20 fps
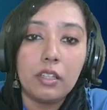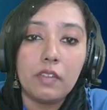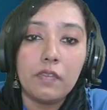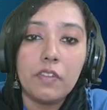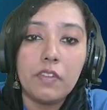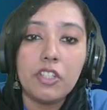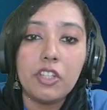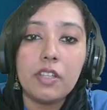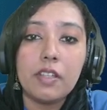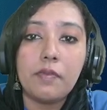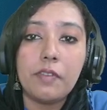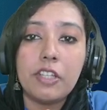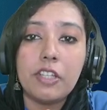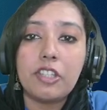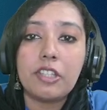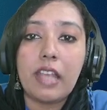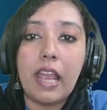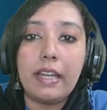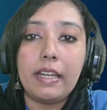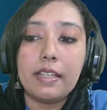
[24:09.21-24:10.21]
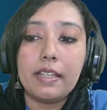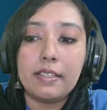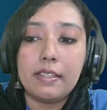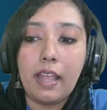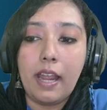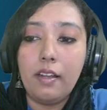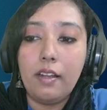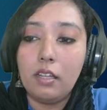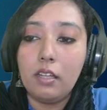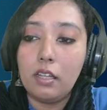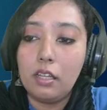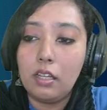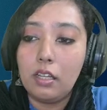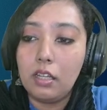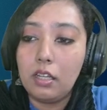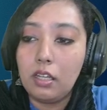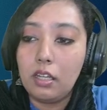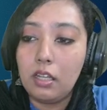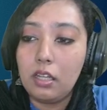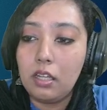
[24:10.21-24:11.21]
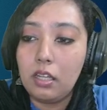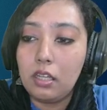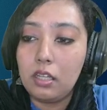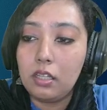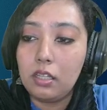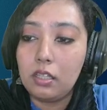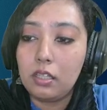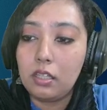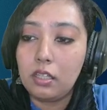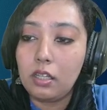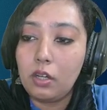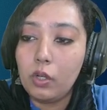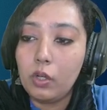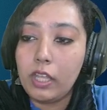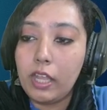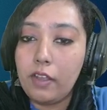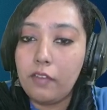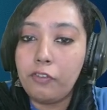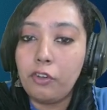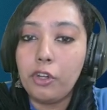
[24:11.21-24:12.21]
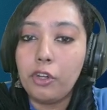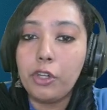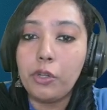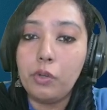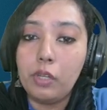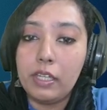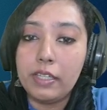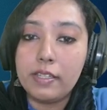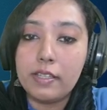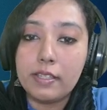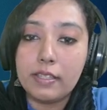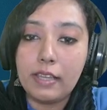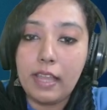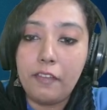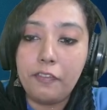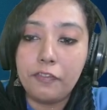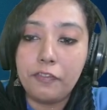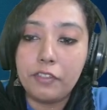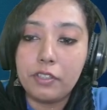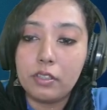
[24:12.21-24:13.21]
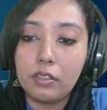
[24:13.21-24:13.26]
which side is that? Okay, for you it is left.